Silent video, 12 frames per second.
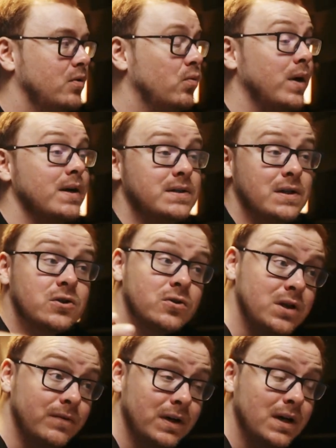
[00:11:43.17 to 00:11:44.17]
Whereas these
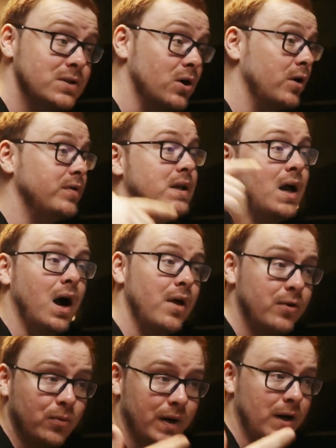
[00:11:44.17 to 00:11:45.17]
certificates are the
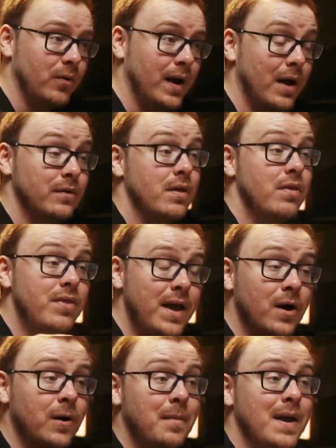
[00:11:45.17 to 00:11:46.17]
other way around. They
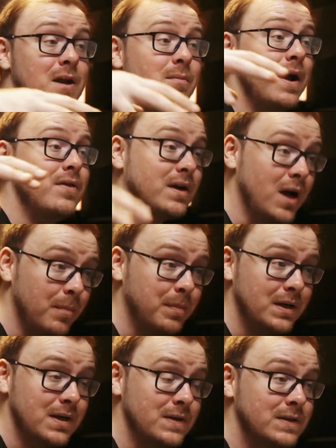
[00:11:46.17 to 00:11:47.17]
are made by the
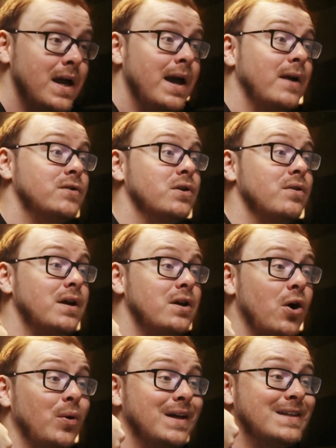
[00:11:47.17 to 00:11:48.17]
companies, and so they
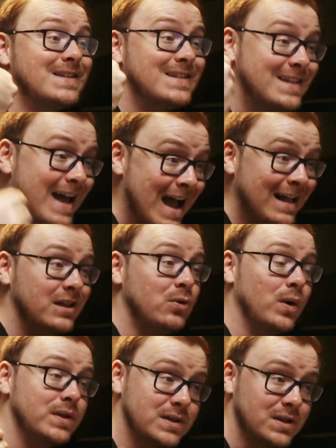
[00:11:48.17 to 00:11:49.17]
know exactly
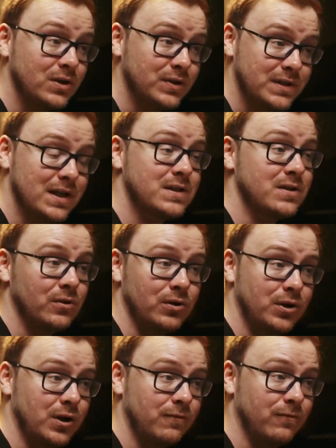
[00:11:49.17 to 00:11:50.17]
what skill sets they're
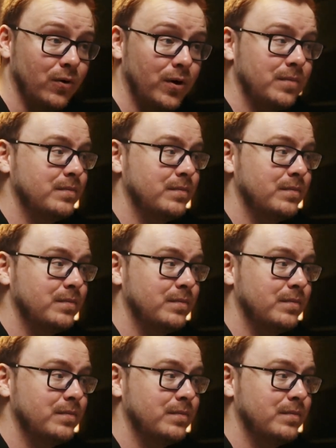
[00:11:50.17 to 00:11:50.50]
looking for.